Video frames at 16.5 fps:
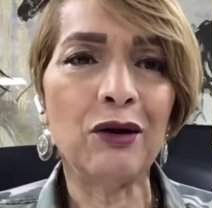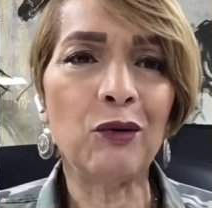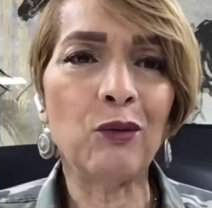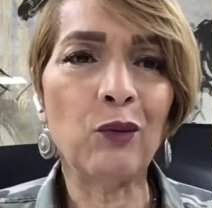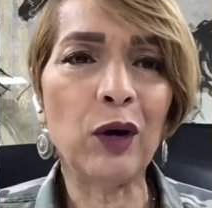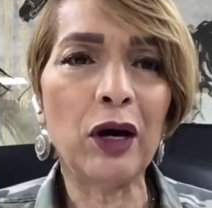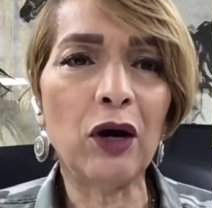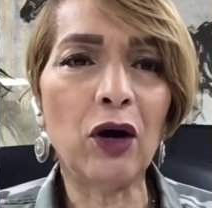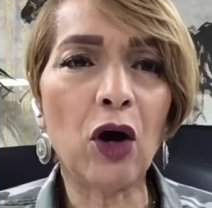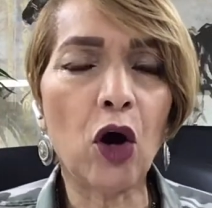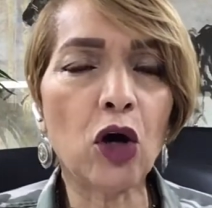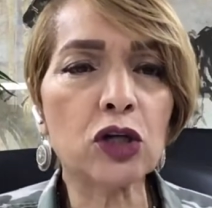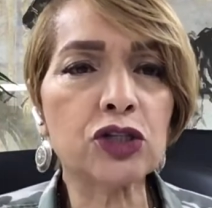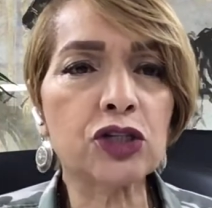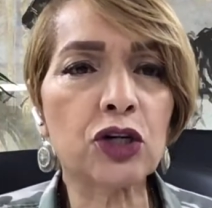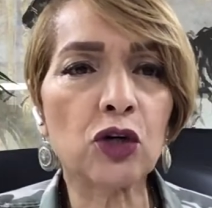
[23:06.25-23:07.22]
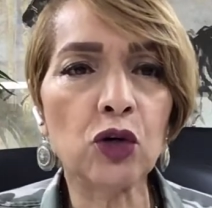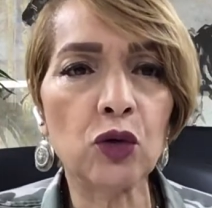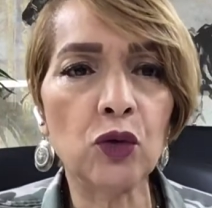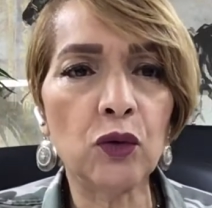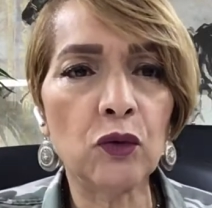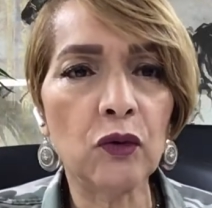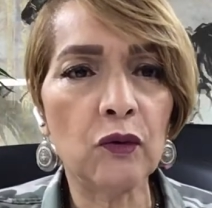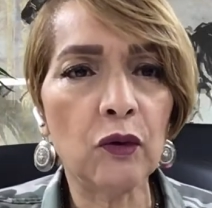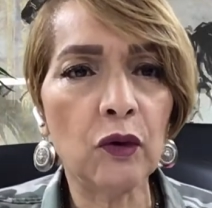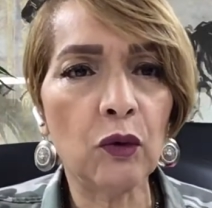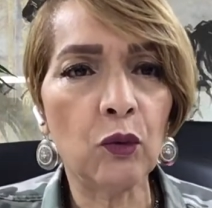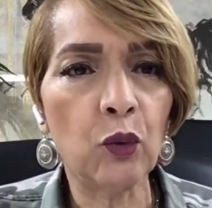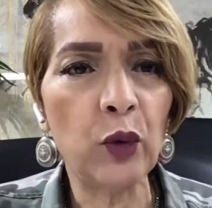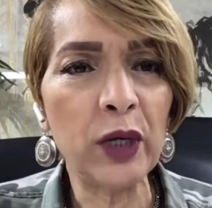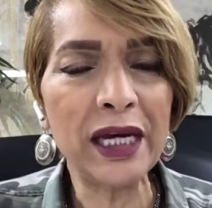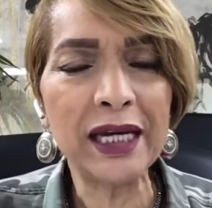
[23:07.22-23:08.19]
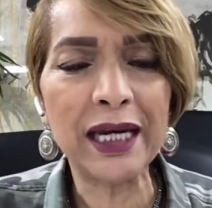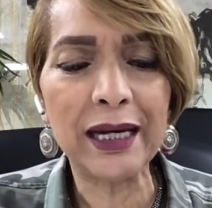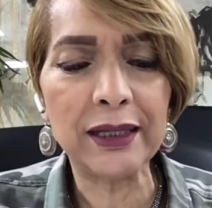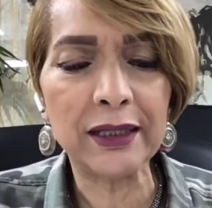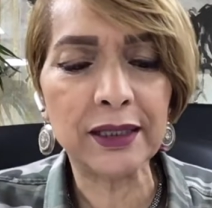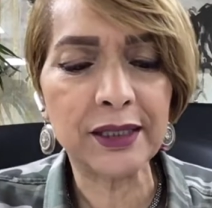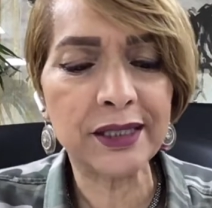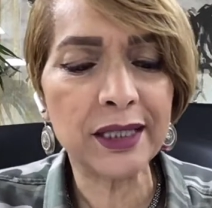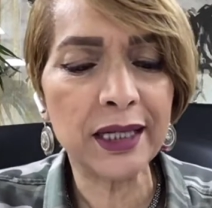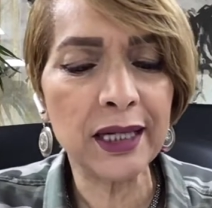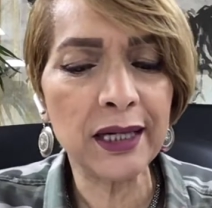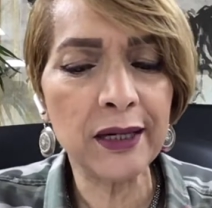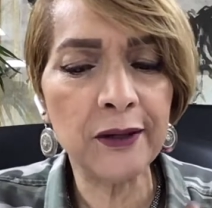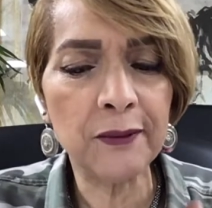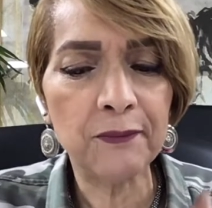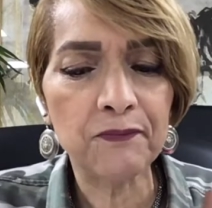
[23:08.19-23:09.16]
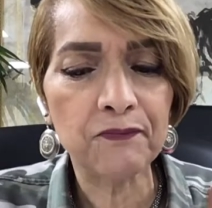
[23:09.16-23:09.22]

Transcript: Well, also, we can see